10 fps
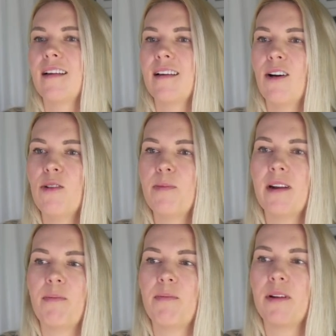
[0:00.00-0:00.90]
open
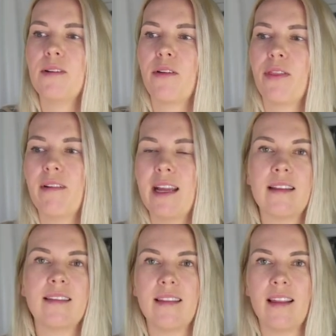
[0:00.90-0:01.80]
up a new
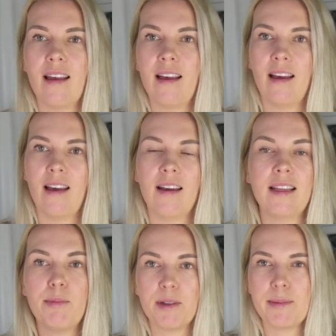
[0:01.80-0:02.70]
thread
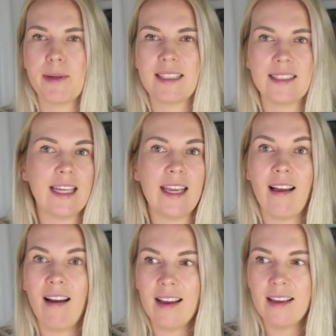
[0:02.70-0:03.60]
in Perplexity
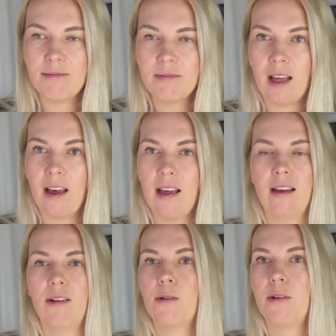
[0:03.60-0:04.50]
AI
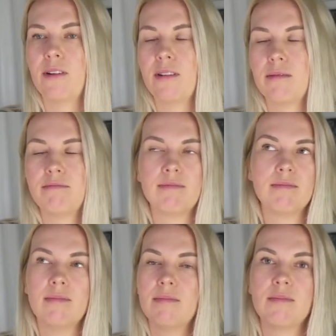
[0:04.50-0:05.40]
or
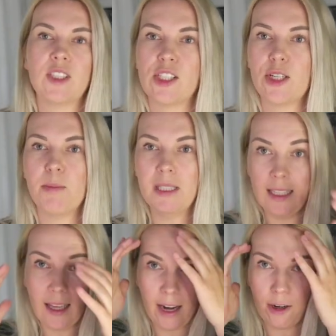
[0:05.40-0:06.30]

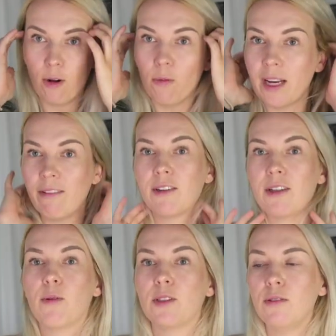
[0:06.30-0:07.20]
ChatGPT, I don't know, whatever
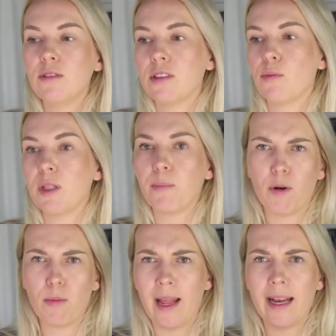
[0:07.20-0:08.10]
you want to use. With the
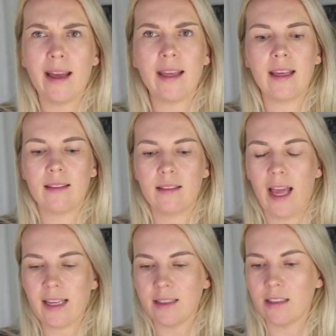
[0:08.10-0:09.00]
Pro plan, I get
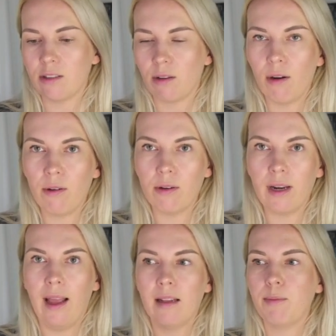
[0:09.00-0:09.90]
access to Claude
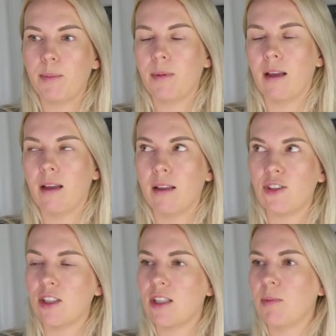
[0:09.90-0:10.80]
and
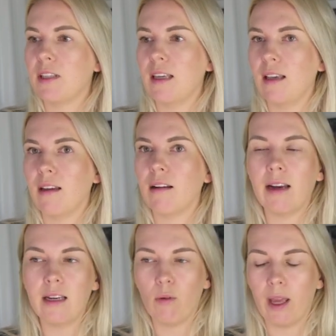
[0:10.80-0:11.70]
ChatGPT here
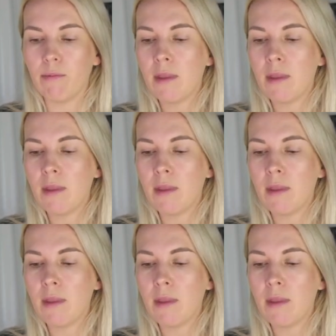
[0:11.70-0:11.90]
anyway.